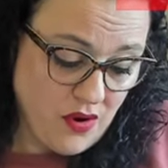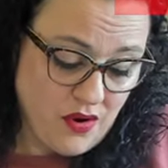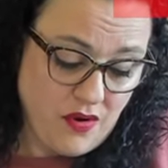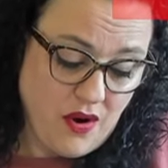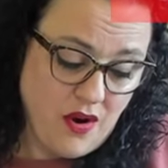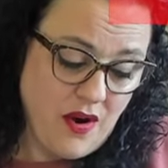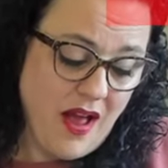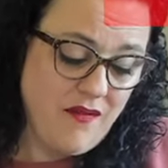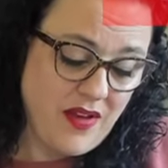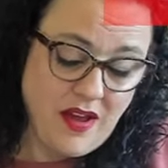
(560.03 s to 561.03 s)
are
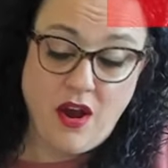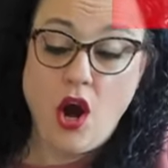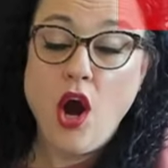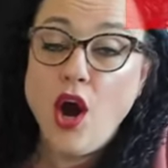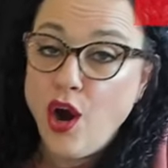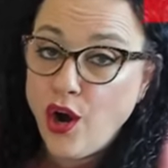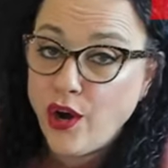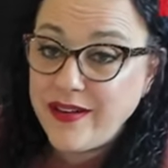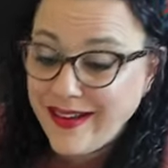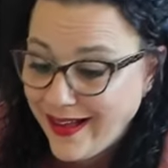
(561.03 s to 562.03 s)
having a
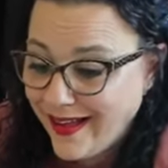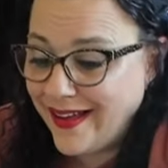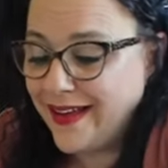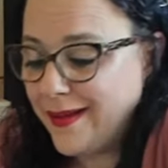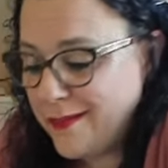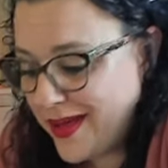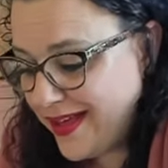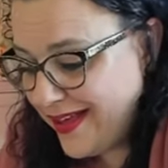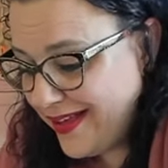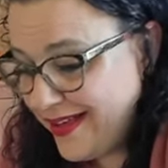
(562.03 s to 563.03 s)
hard time
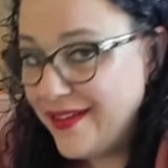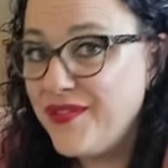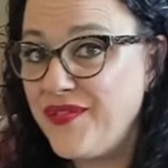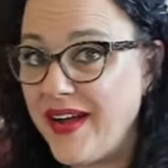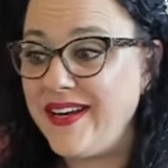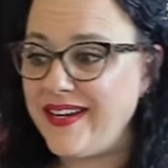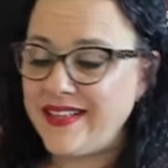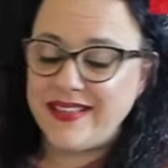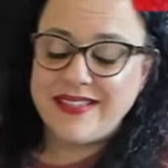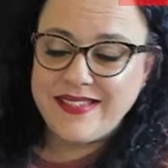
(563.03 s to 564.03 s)

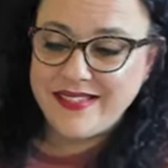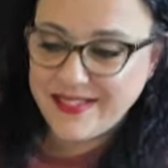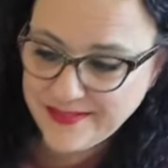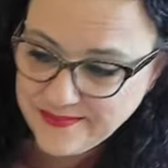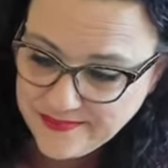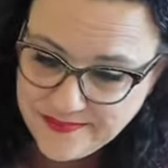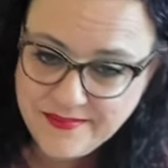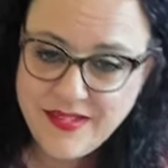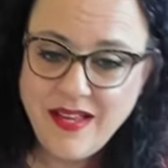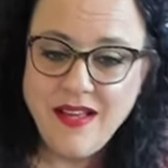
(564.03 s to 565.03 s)
finding this.
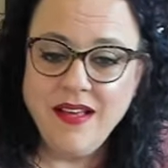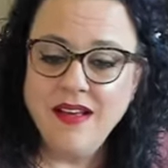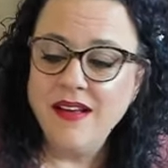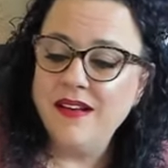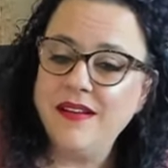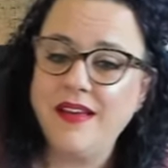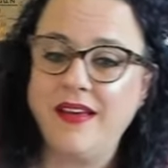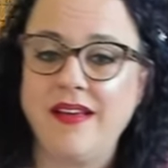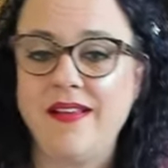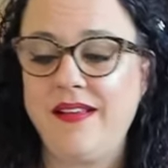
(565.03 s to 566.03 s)

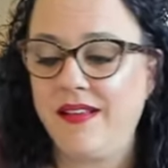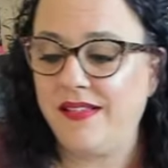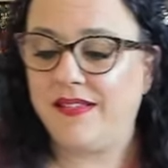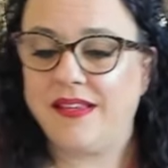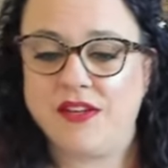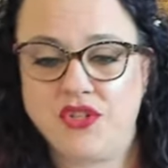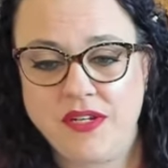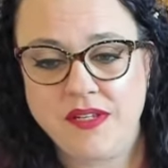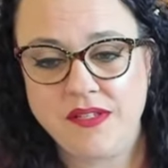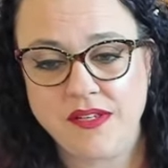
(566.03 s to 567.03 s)
Okay,
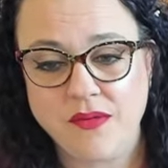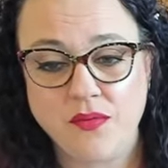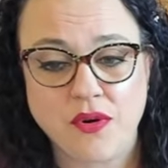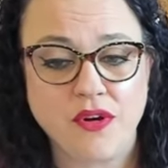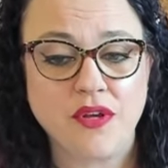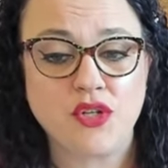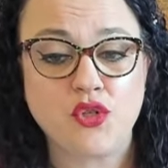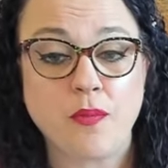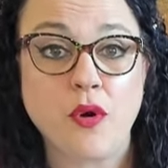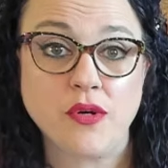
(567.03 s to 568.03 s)
Sagis, we're going to look at
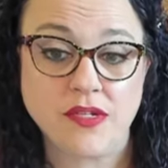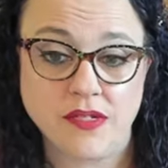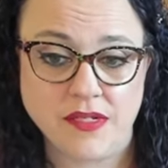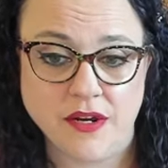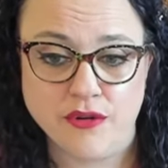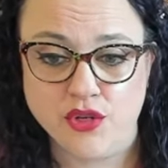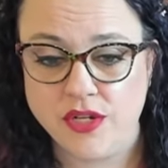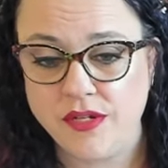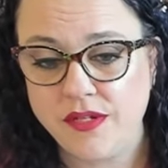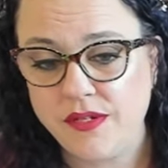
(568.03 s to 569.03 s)
your person's
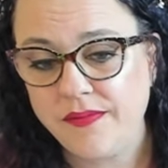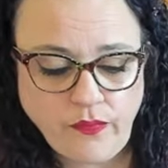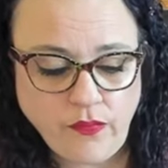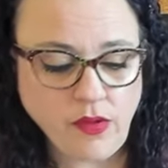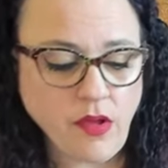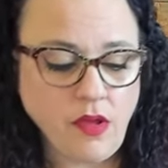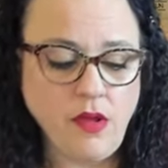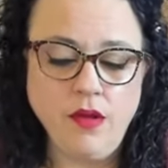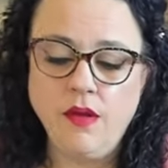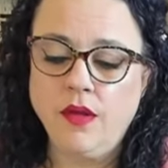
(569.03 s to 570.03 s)
energies.
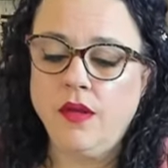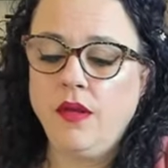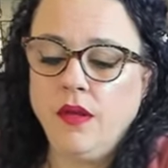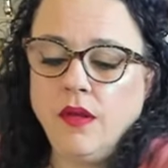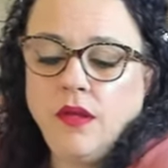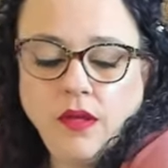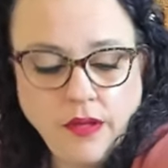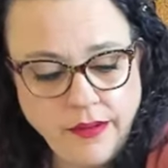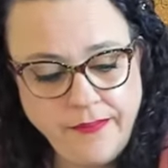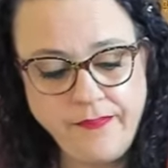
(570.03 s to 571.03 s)
Okay.